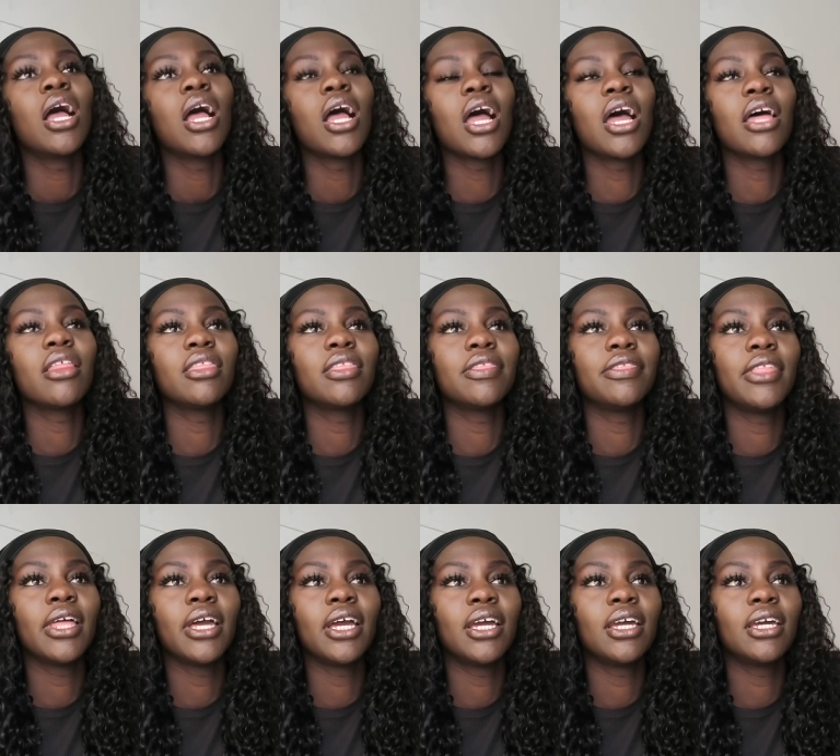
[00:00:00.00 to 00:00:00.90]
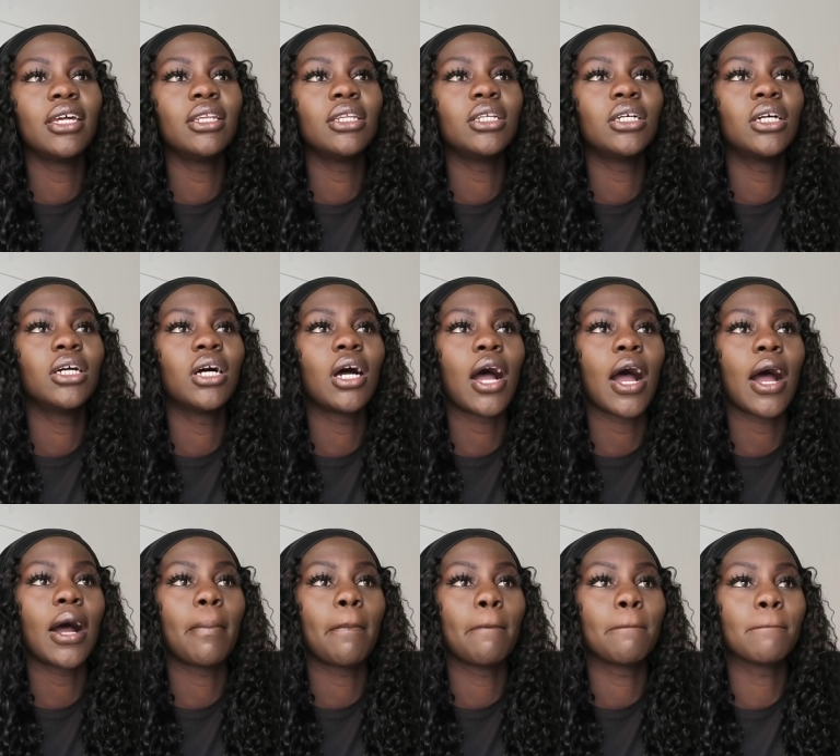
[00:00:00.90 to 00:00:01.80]
And then
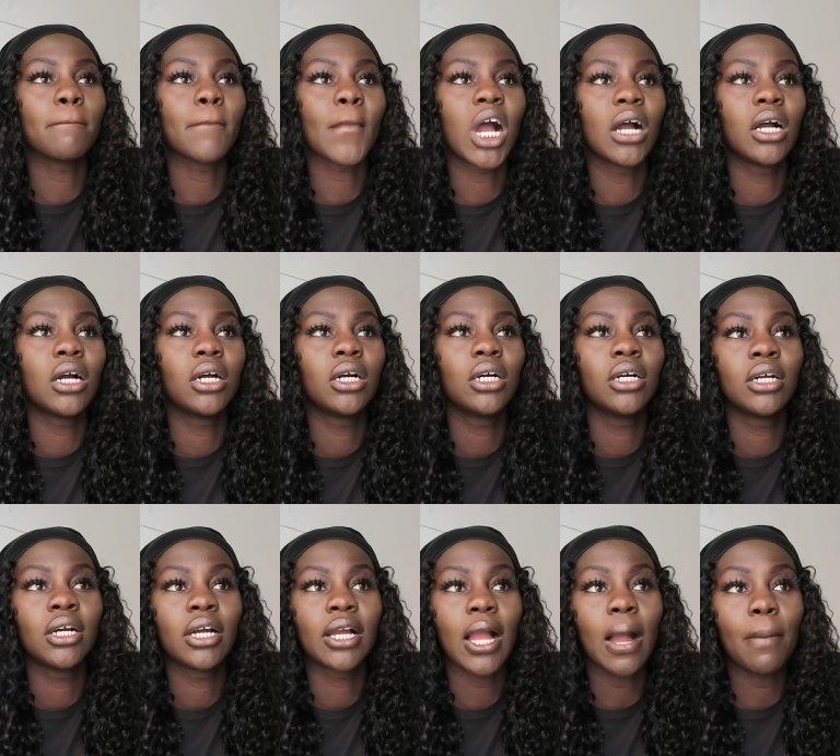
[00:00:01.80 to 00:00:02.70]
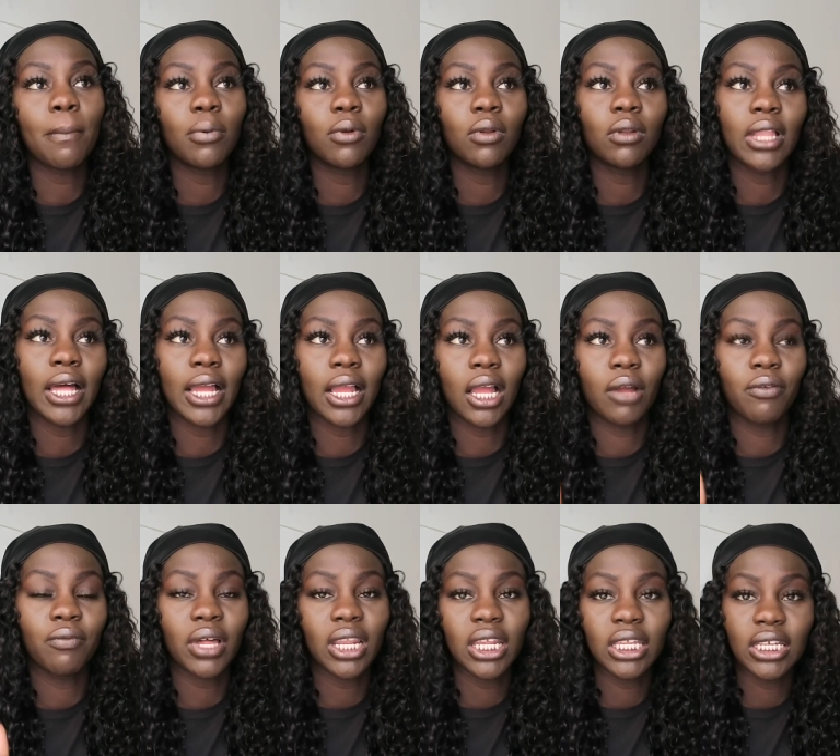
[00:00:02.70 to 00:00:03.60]
um, couple like
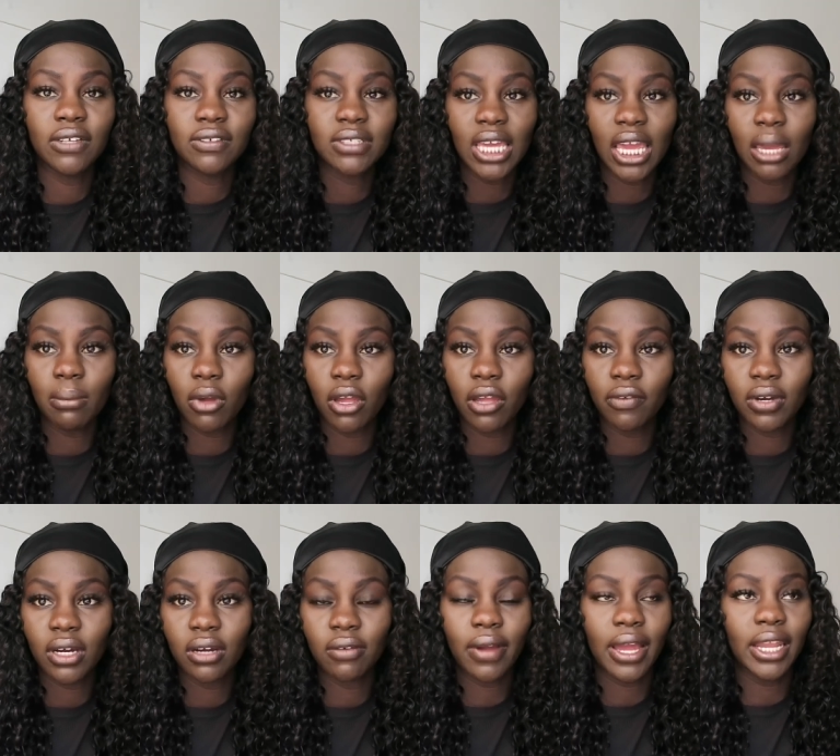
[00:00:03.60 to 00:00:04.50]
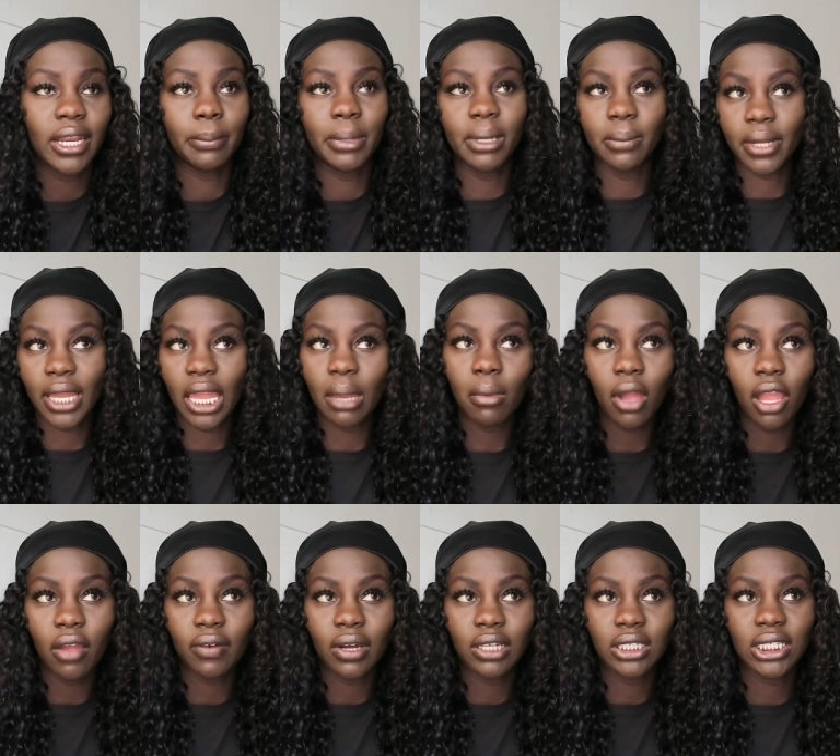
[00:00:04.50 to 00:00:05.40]
relatives came over, random people came
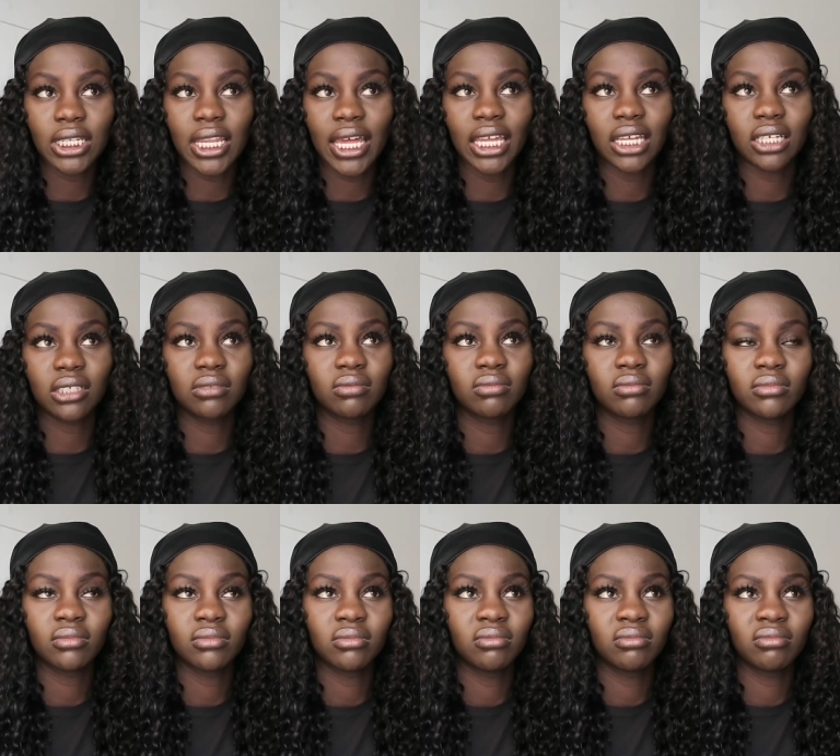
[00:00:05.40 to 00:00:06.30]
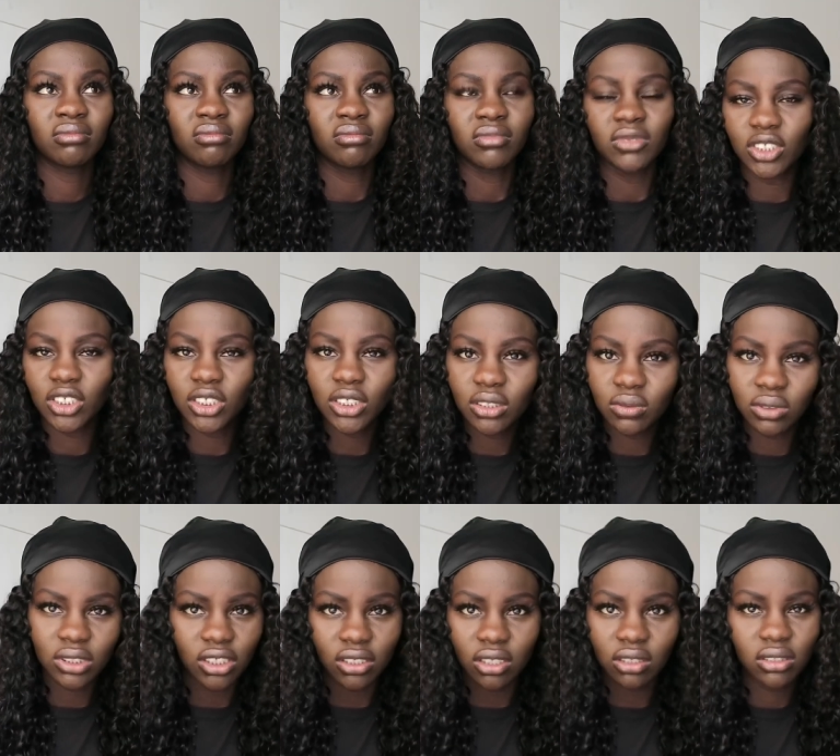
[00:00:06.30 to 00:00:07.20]
over to like just you know